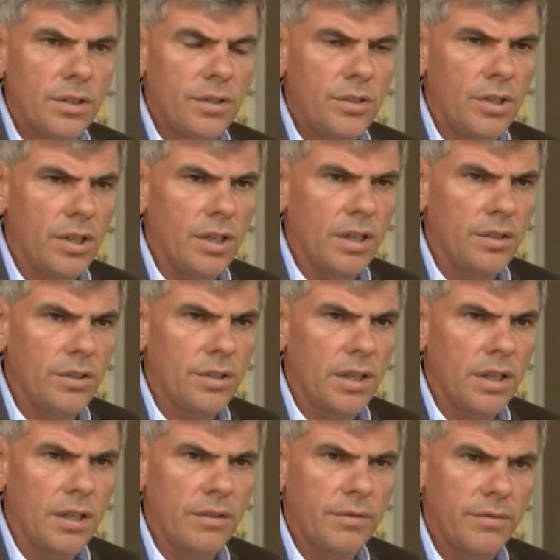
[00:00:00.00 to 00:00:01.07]
jihadis
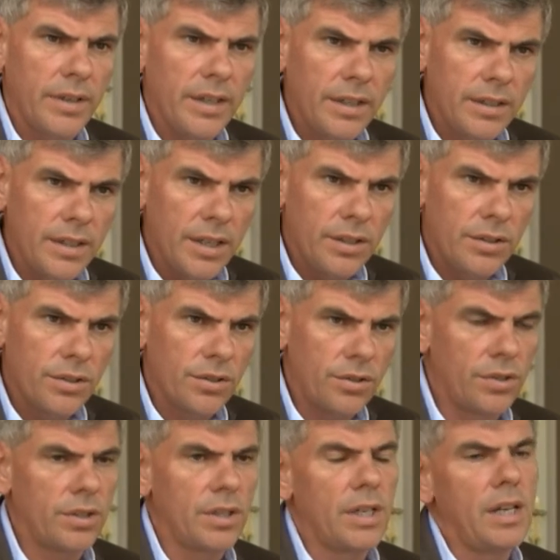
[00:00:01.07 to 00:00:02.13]
are very
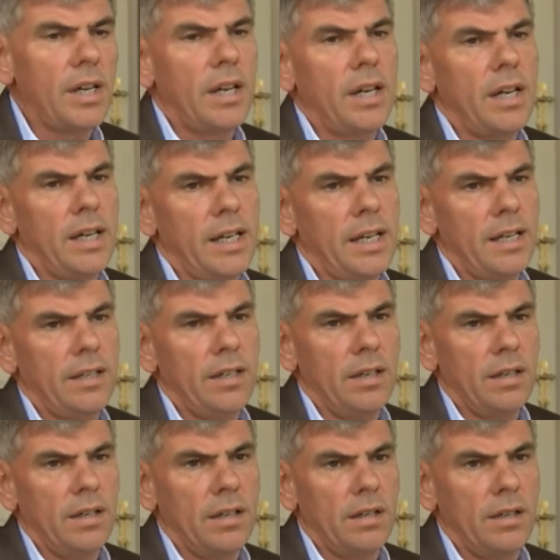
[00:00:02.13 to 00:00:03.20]
dangerous. They
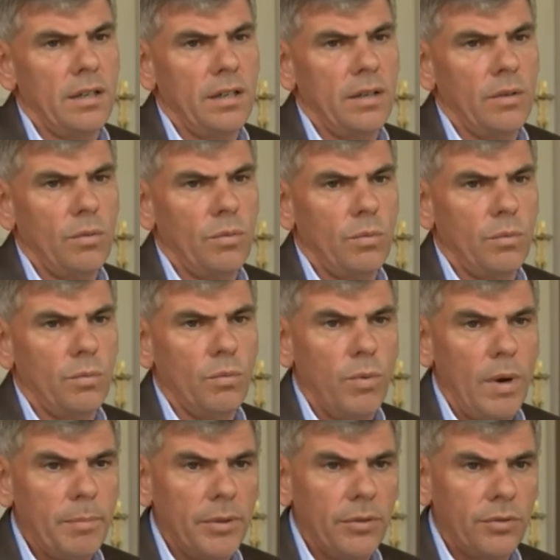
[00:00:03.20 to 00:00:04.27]
are
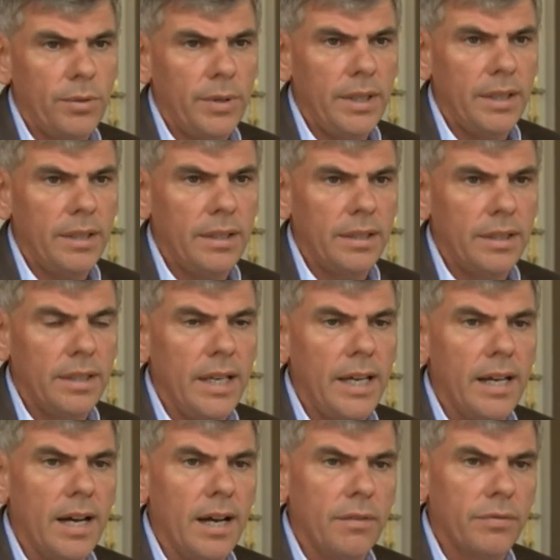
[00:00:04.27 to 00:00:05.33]
weapon-trained, they
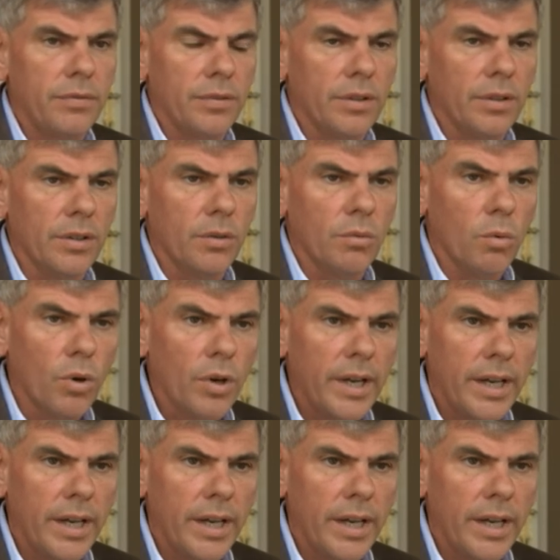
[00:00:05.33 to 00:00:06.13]
have war